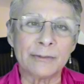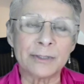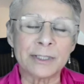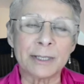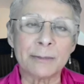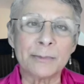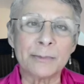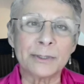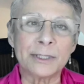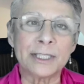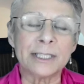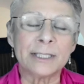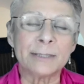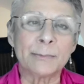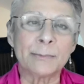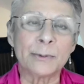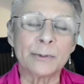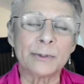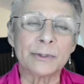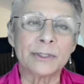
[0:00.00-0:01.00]
if somebody
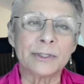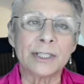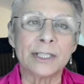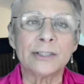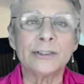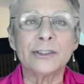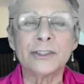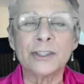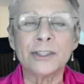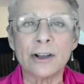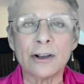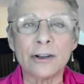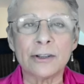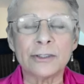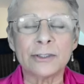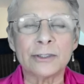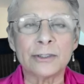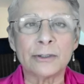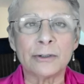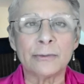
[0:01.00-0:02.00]
is put in
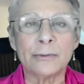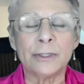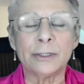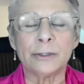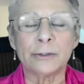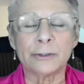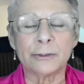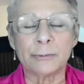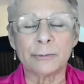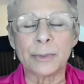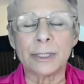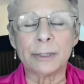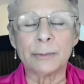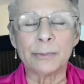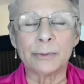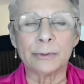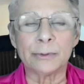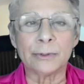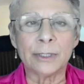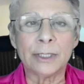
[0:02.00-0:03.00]
charge of a lot of
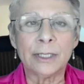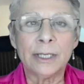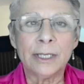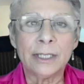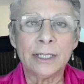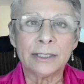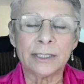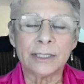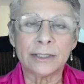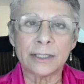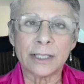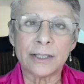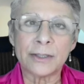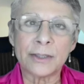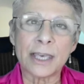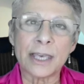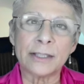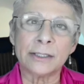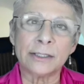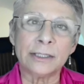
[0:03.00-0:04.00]
people, that they're
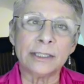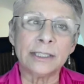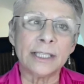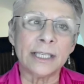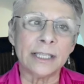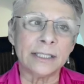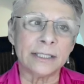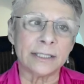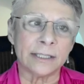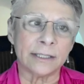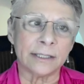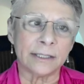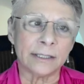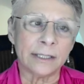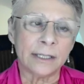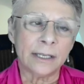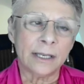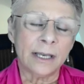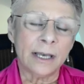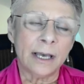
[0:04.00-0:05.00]
then a leader.
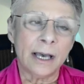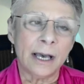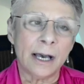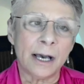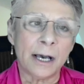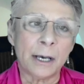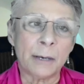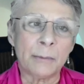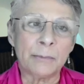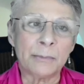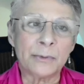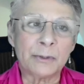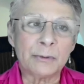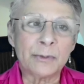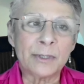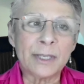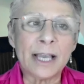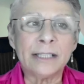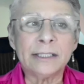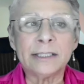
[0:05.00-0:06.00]
The
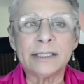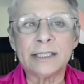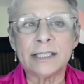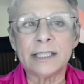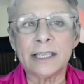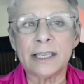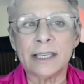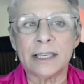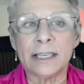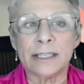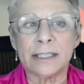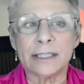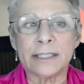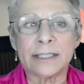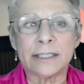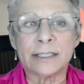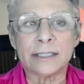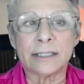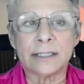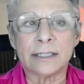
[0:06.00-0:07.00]
reality
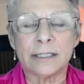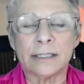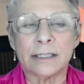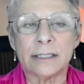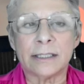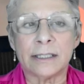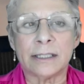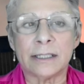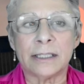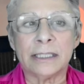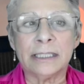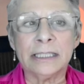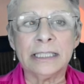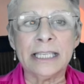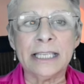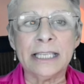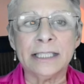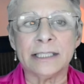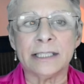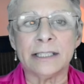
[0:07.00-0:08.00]
is, a
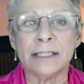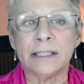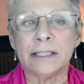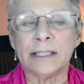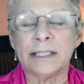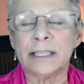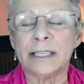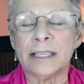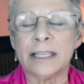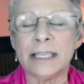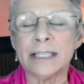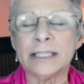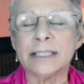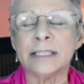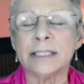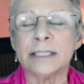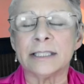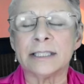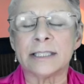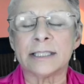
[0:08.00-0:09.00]
leader
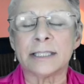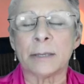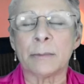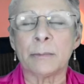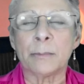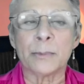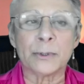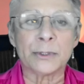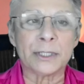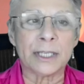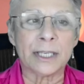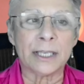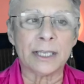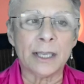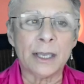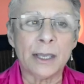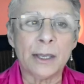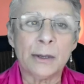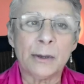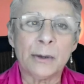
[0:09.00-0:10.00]
isn't
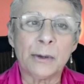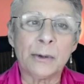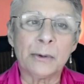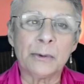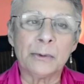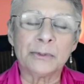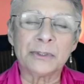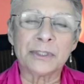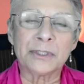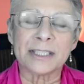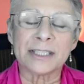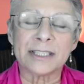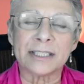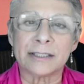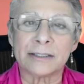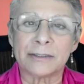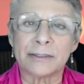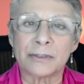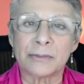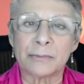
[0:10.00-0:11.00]
somebody who
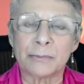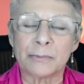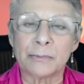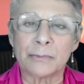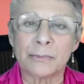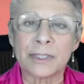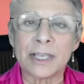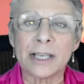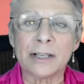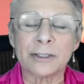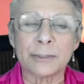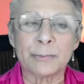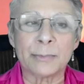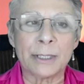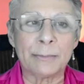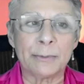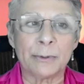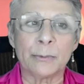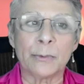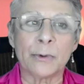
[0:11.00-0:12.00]
just tells
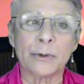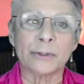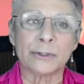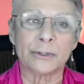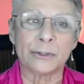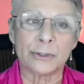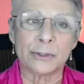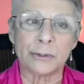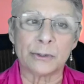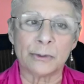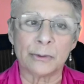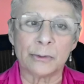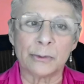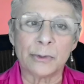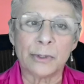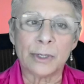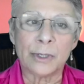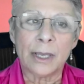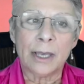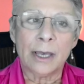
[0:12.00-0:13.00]
people what to do.
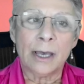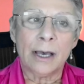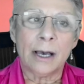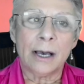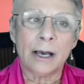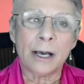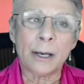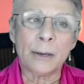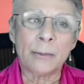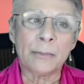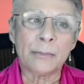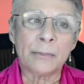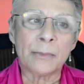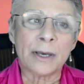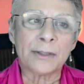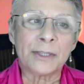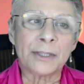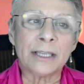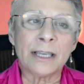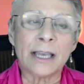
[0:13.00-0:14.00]

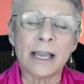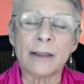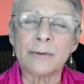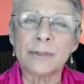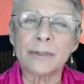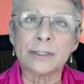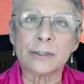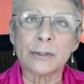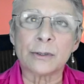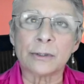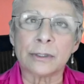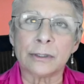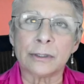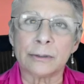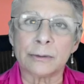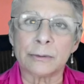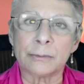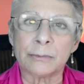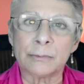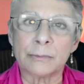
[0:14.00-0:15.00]
I think
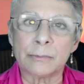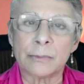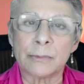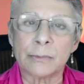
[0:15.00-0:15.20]
Aristotle